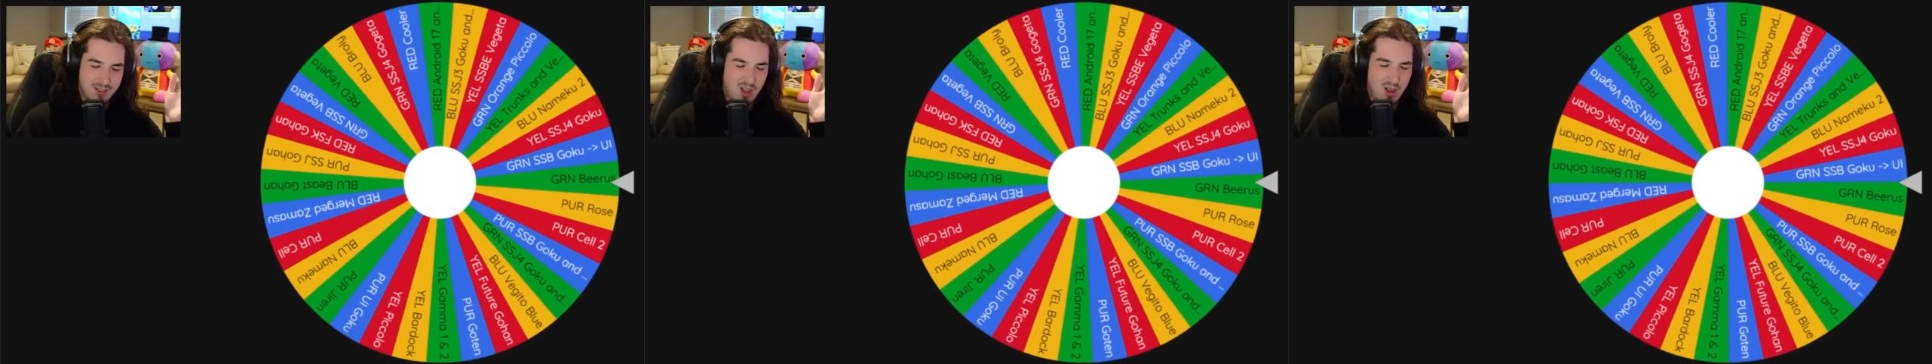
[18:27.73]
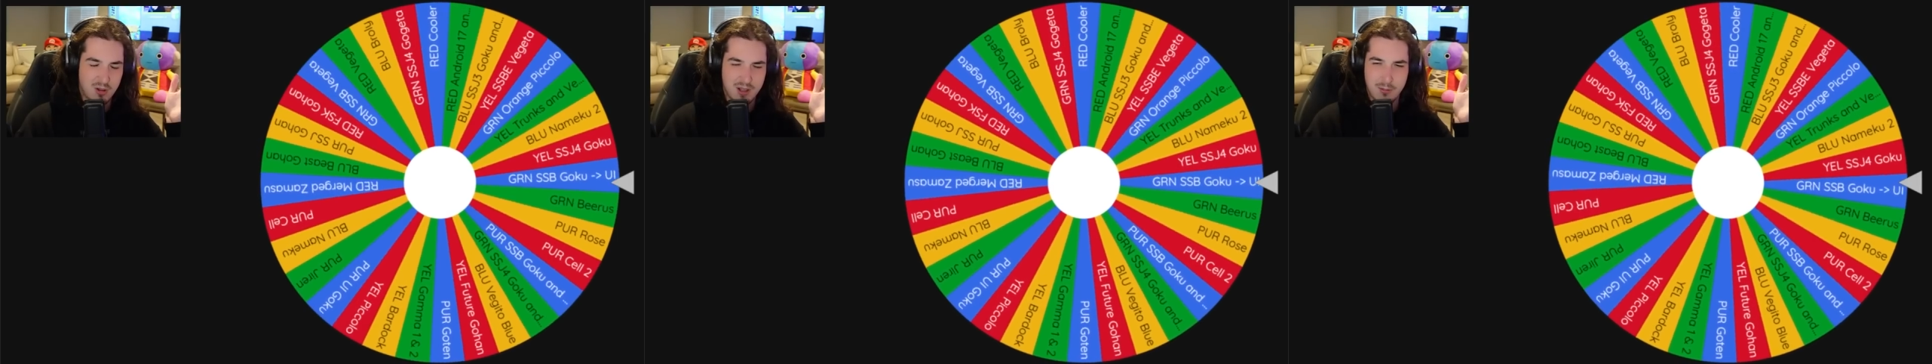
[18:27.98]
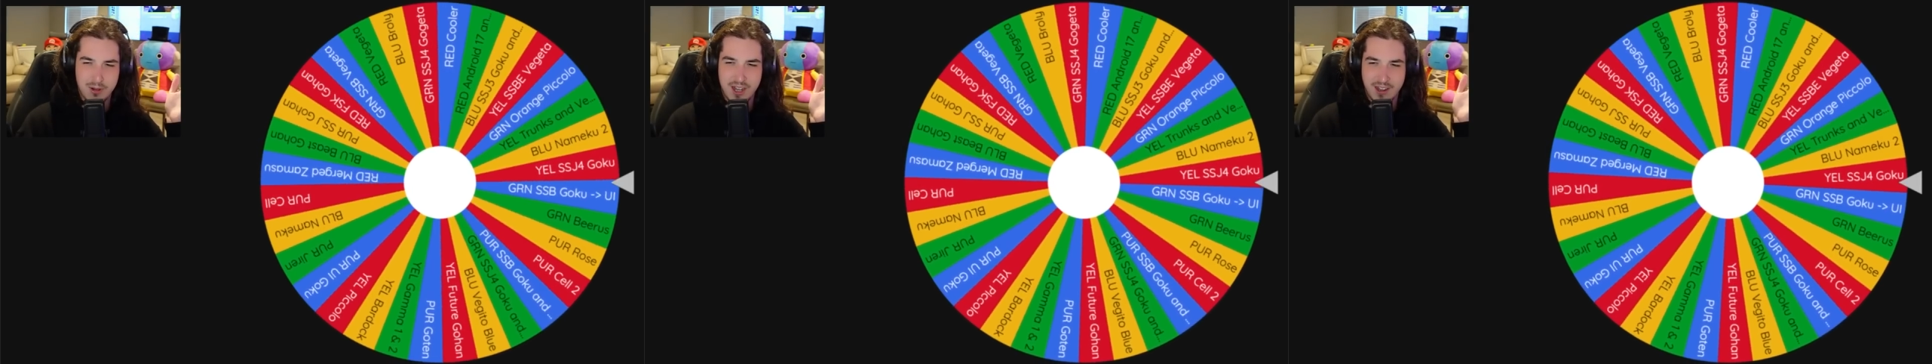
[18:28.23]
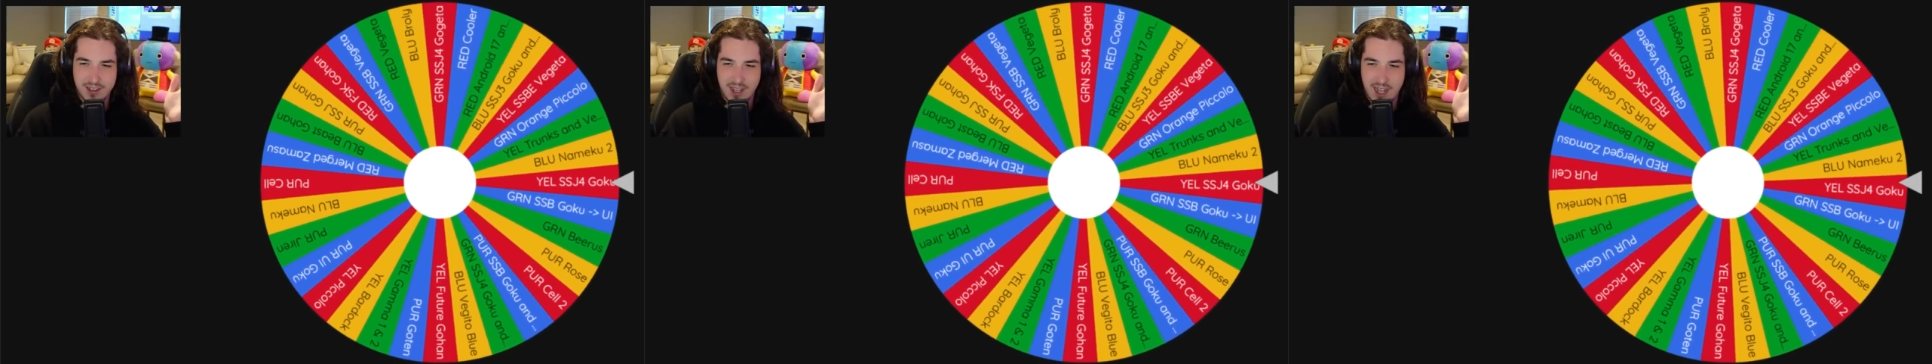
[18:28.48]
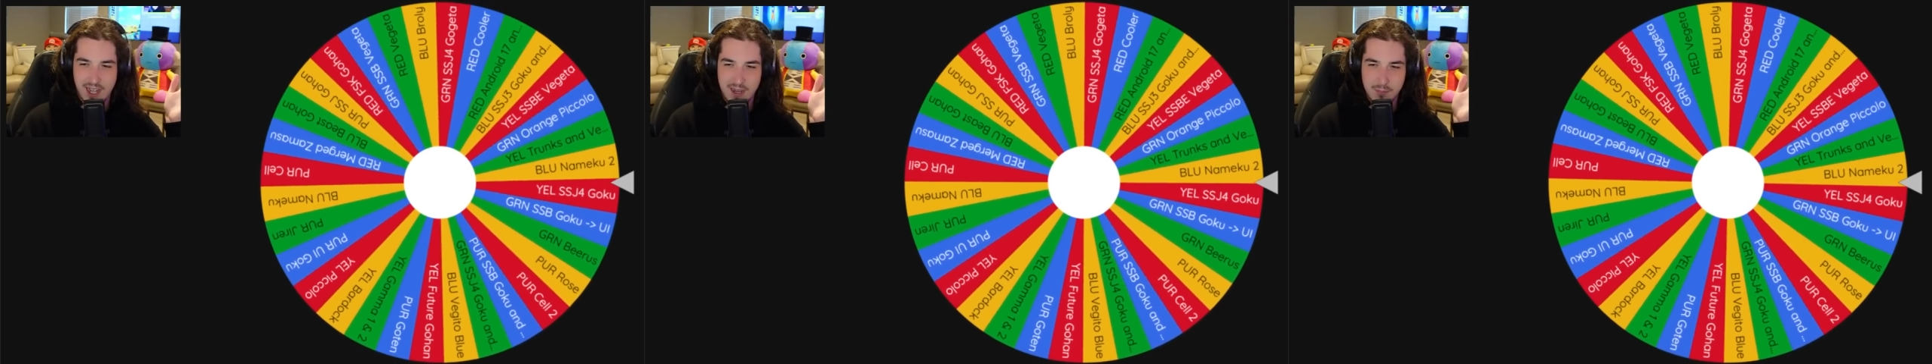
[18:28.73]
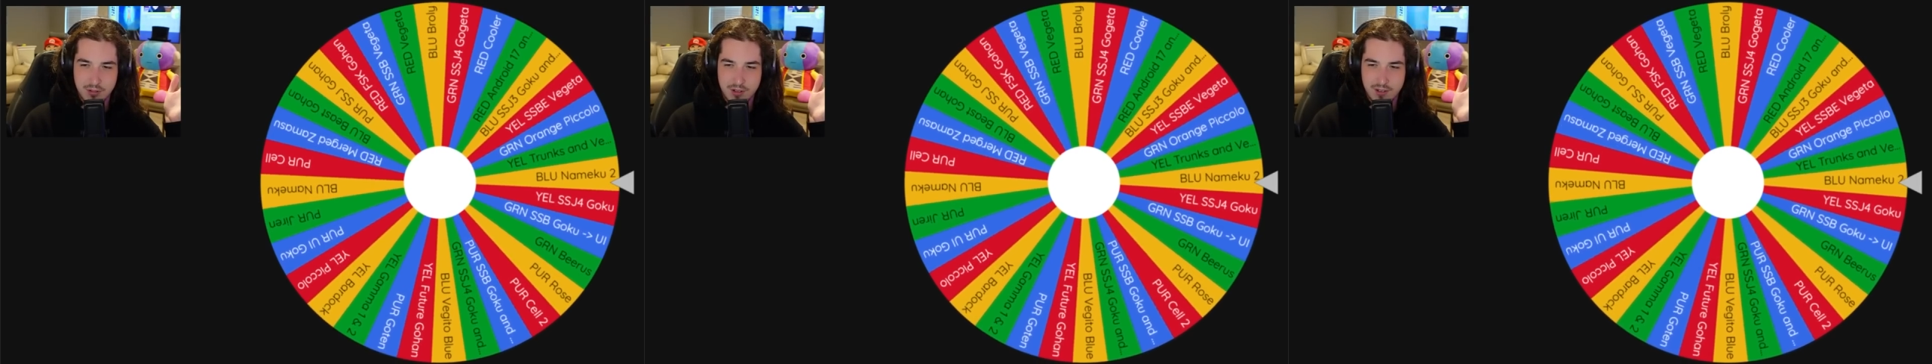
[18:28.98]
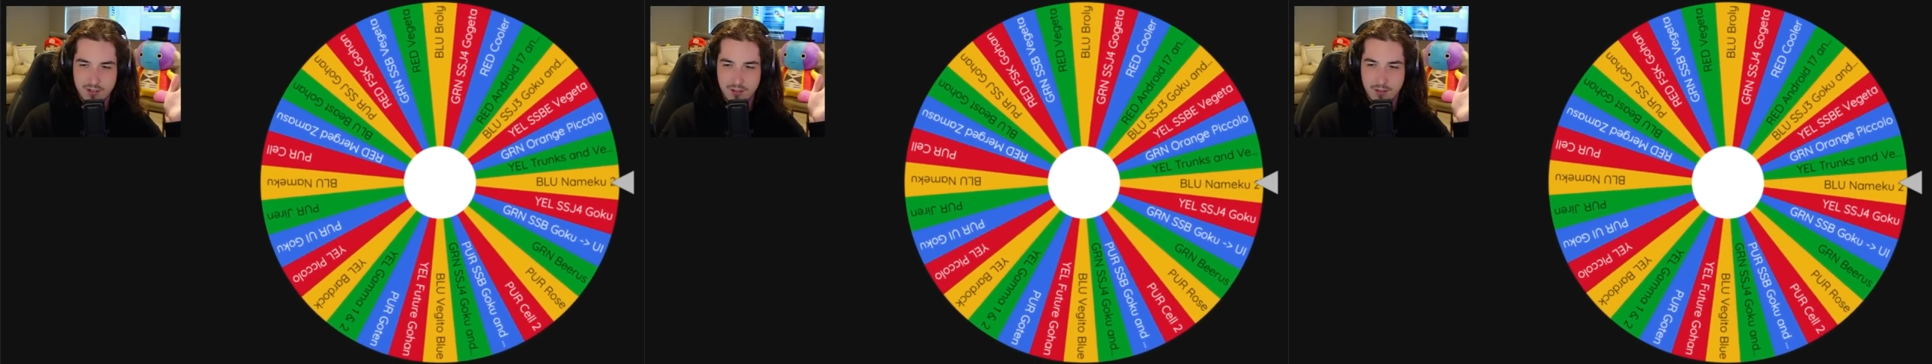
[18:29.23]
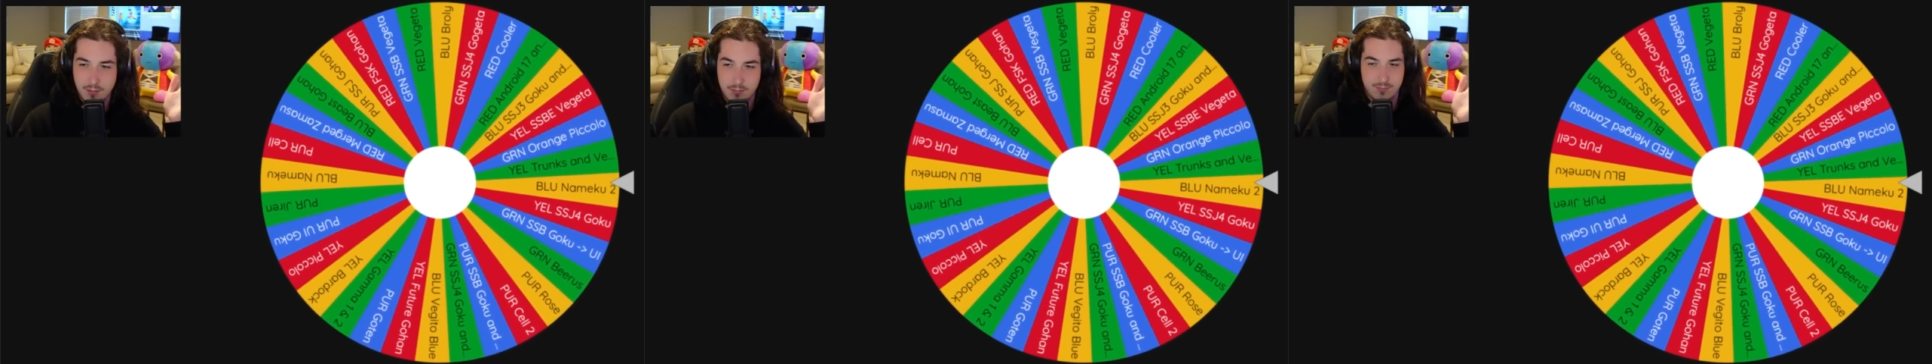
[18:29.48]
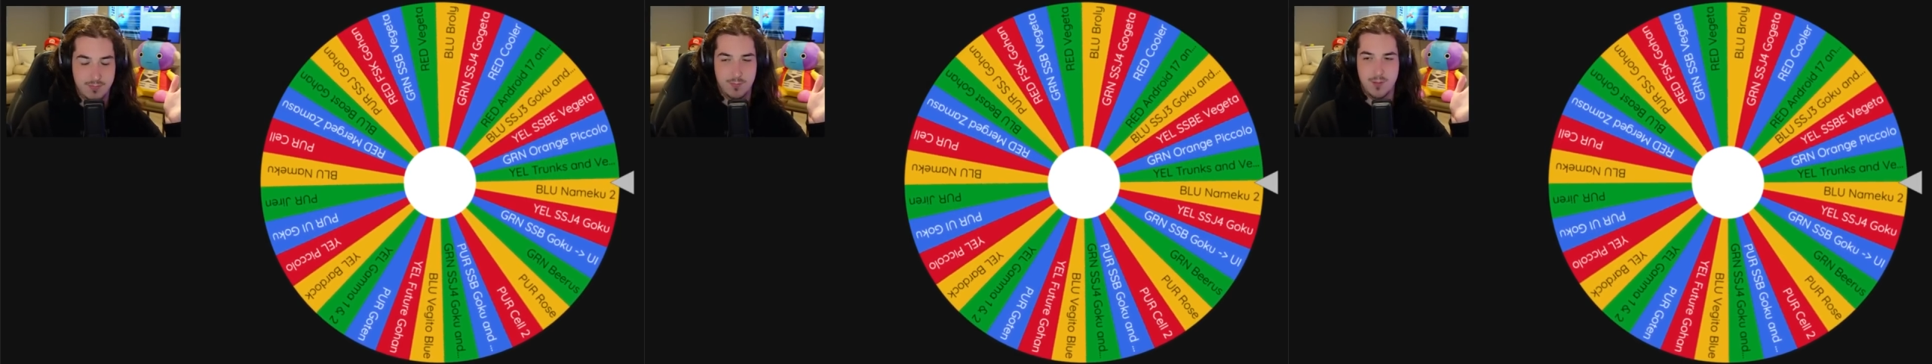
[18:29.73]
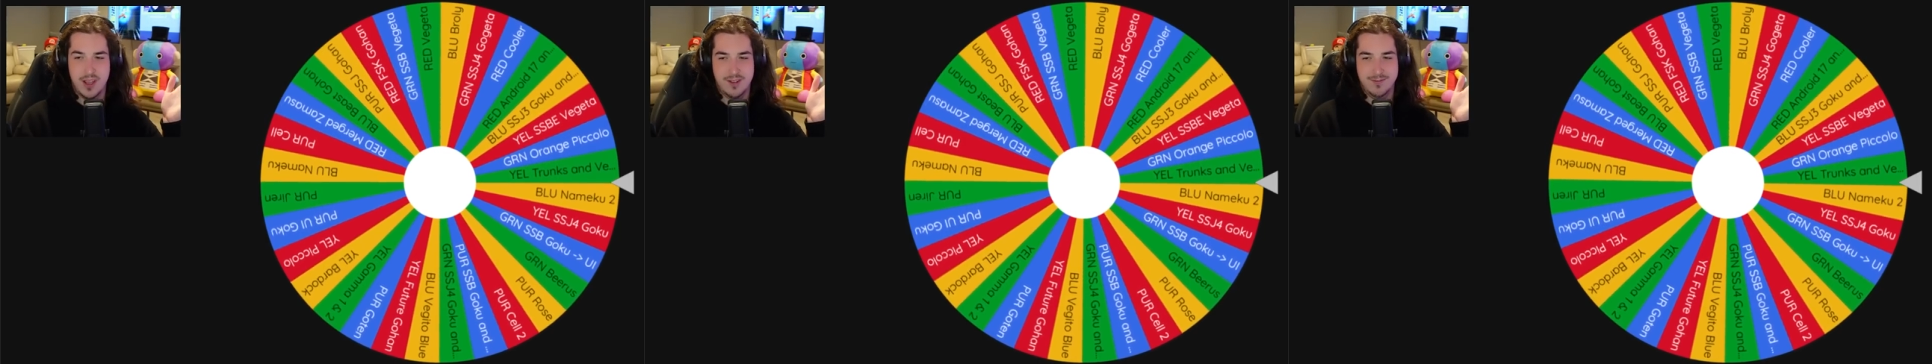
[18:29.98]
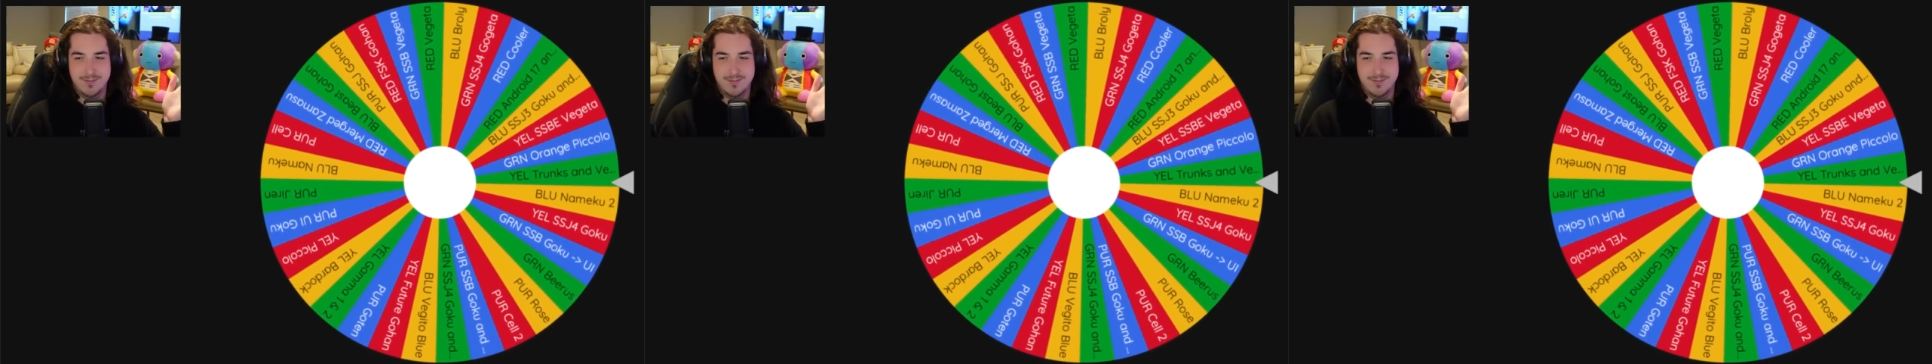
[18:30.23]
Oh, God. We need like a hybrid. Wait.